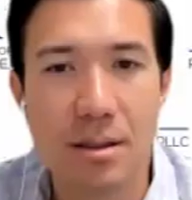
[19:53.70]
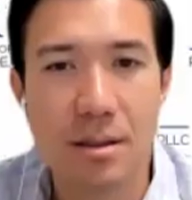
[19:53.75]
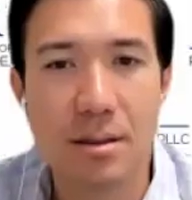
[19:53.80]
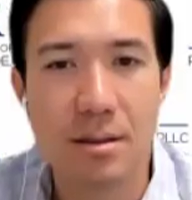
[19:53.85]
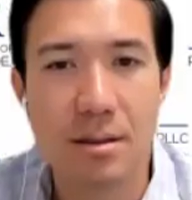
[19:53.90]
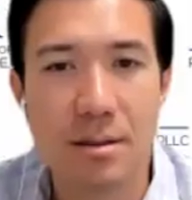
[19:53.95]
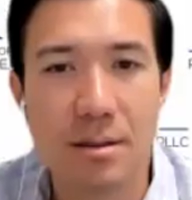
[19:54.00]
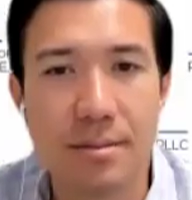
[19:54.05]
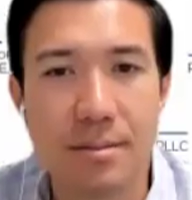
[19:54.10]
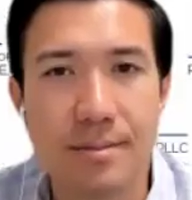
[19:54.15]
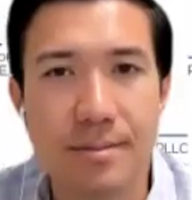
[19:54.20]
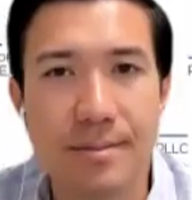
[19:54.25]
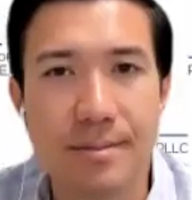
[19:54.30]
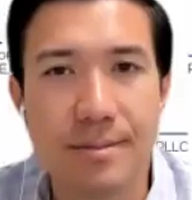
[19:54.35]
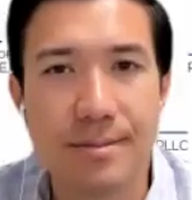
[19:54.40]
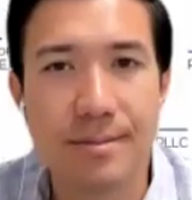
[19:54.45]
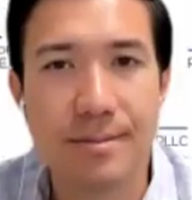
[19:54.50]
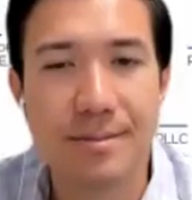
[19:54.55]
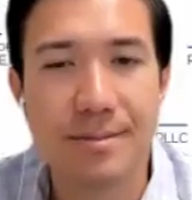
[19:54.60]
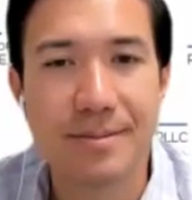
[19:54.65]

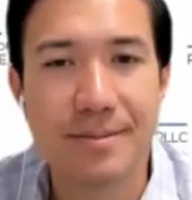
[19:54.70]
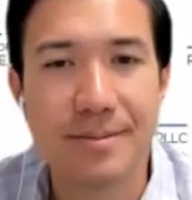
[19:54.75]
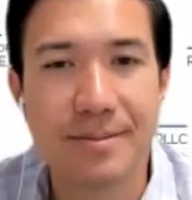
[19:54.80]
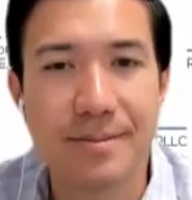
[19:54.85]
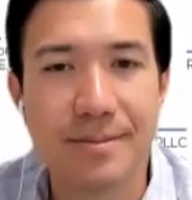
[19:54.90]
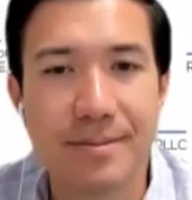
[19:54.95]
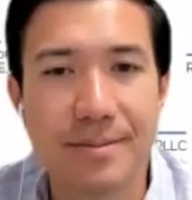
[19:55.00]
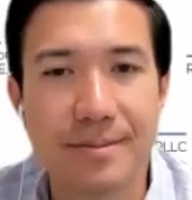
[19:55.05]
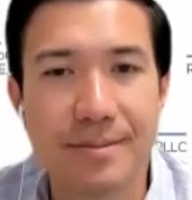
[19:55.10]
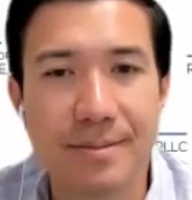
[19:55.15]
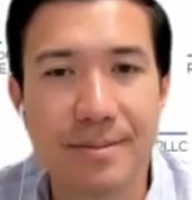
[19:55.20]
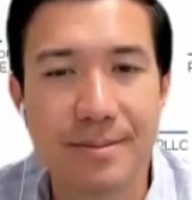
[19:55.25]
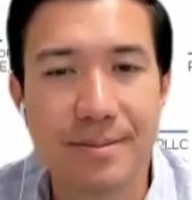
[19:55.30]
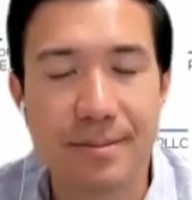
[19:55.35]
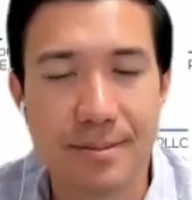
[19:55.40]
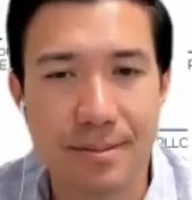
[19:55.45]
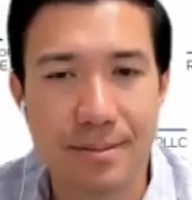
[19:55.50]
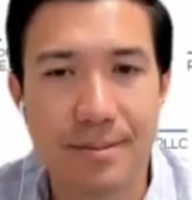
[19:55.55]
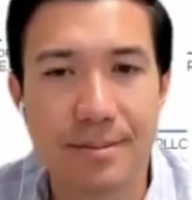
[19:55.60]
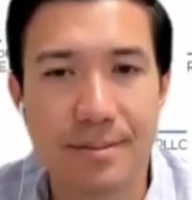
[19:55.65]

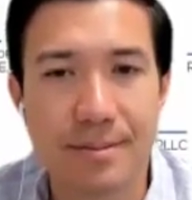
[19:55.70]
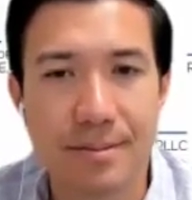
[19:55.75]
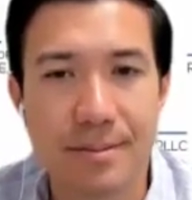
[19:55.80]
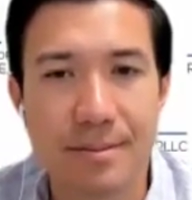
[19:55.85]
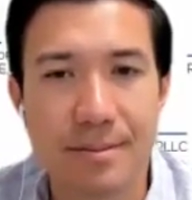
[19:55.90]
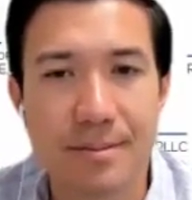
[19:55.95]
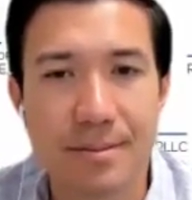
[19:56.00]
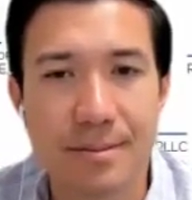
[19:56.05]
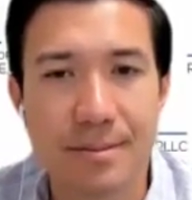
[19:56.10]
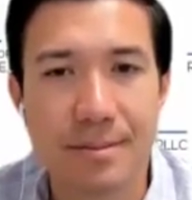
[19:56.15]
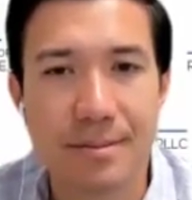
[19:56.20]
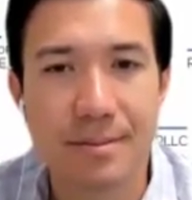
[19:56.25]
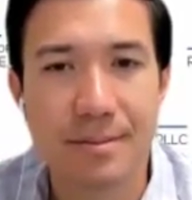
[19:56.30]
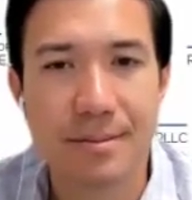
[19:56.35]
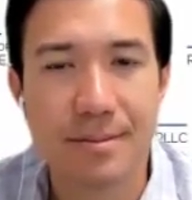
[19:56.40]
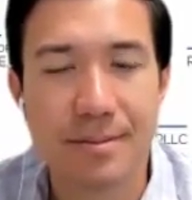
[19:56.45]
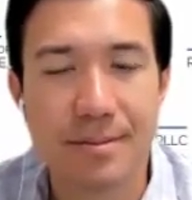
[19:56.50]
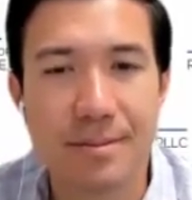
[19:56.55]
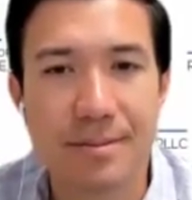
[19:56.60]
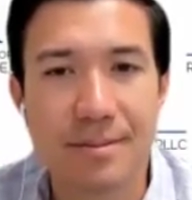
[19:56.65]

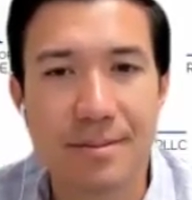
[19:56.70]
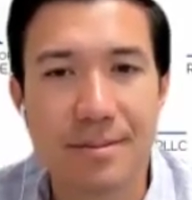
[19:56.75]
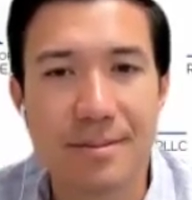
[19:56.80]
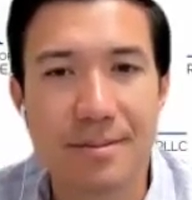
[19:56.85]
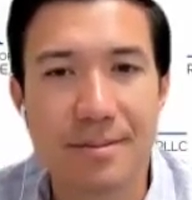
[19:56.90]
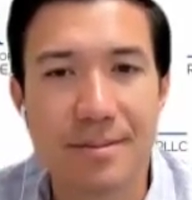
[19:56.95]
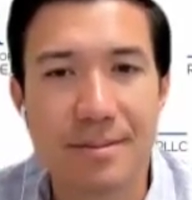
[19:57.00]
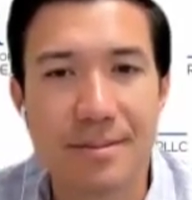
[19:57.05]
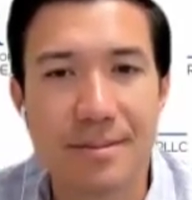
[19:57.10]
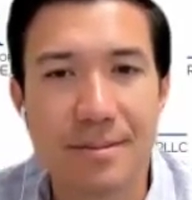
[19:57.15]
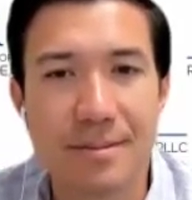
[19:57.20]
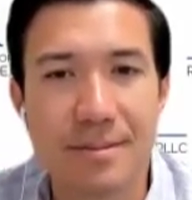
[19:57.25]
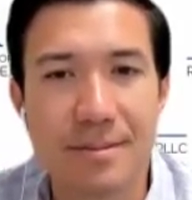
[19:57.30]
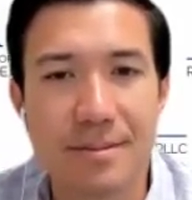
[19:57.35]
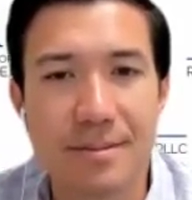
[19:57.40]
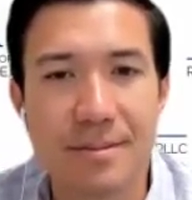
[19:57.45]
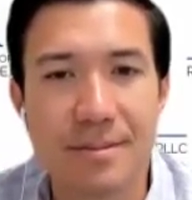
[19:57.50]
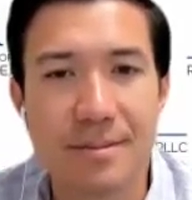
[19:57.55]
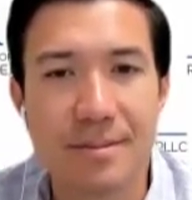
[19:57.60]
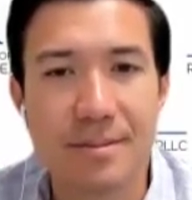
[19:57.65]

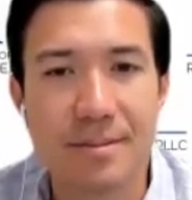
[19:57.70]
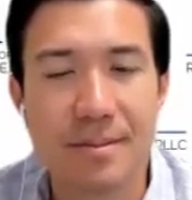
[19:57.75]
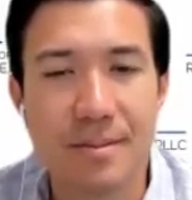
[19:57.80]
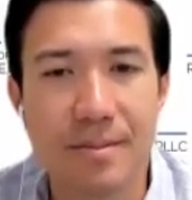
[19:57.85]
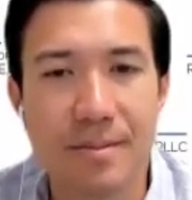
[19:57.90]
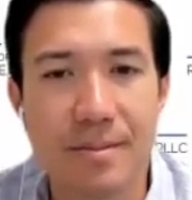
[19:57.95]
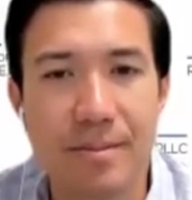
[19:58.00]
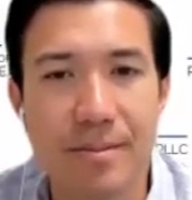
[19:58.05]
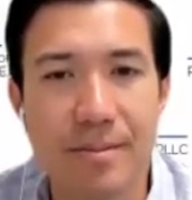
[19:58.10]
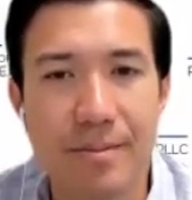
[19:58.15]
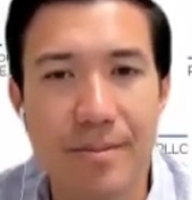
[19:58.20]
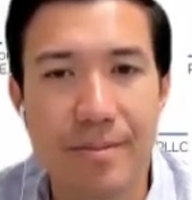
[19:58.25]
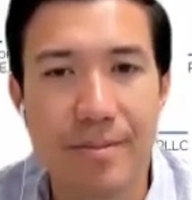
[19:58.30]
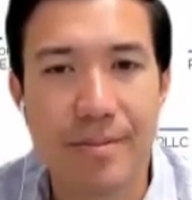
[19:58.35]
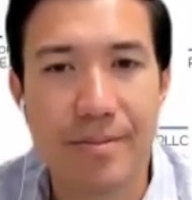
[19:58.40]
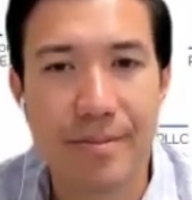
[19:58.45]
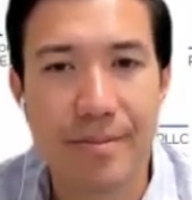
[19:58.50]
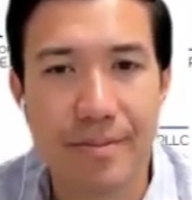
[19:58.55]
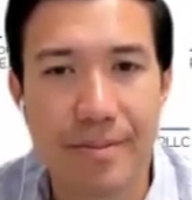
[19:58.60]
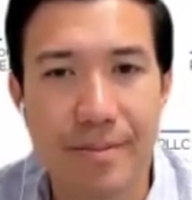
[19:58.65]

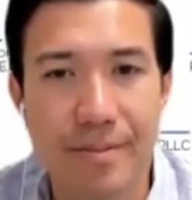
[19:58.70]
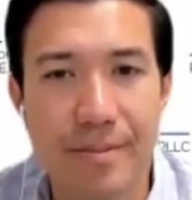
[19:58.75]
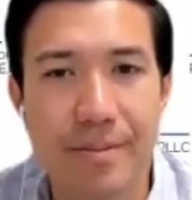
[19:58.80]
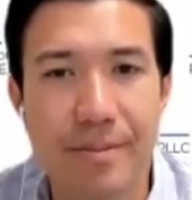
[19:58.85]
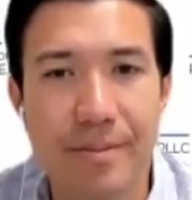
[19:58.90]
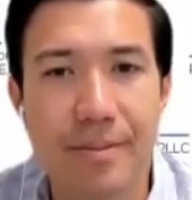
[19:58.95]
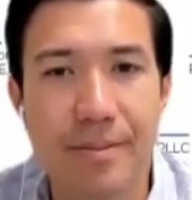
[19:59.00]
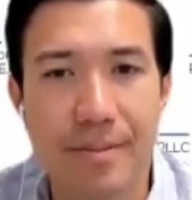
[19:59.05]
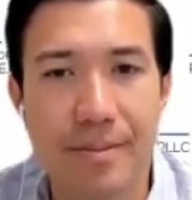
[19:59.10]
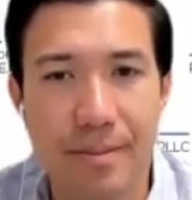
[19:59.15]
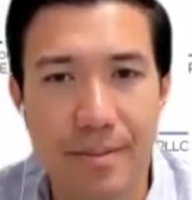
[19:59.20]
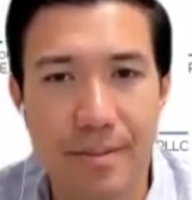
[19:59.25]
The person shown says nothing.